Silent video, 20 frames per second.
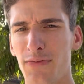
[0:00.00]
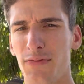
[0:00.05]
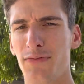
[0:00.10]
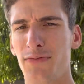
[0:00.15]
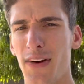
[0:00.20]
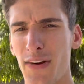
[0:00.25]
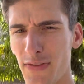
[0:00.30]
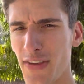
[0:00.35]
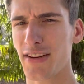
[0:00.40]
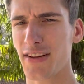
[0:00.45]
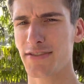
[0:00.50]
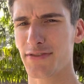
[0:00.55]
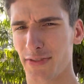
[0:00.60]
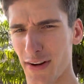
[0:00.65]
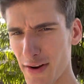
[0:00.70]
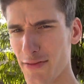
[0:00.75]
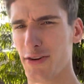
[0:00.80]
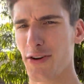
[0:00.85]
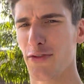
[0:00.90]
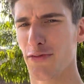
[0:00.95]

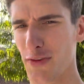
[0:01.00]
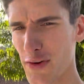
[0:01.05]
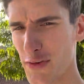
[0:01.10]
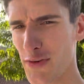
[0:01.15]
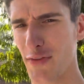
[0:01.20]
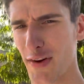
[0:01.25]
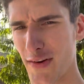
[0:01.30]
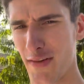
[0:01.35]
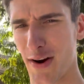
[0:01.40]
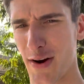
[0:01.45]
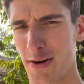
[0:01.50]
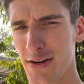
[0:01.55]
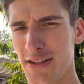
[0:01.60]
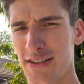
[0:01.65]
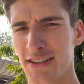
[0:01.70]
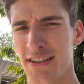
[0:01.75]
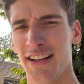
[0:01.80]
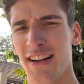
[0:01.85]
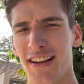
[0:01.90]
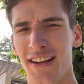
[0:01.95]
5,555
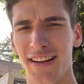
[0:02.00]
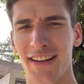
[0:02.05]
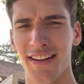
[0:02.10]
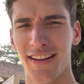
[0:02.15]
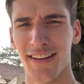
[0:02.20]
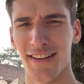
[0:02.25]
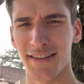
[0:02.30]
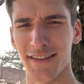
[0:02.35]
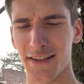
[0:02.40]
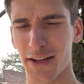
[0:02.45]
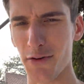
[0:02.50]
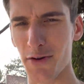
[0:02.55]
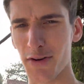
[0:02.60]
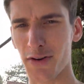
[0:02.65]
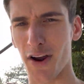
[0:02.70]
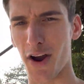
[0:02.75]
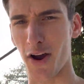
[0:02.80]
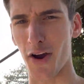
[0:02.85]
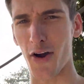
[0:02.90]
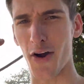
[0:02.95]
hours going
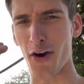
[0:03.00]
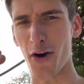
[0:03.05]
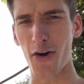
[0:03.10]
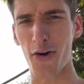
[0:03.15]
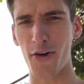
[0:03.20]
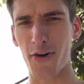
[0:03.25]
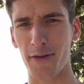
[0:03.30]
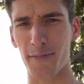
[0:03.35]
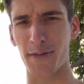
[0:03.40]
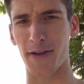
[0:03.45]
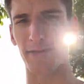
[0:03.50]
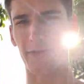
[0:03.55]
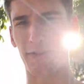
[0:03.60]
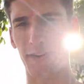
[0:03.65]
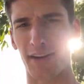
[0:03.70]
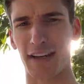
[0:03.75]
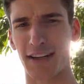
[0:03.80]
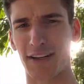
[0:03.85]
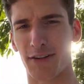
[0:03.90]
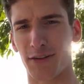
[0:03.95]
hard on my
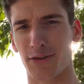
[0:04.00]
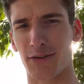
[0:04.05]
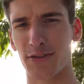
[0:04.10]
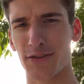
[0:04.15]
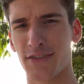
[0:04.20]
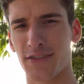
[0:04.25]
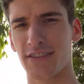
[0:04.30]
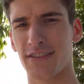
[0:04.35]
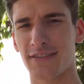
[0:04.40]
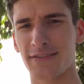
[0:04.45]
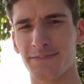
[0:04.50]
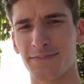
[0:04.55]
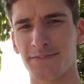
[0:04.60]
fucking goals?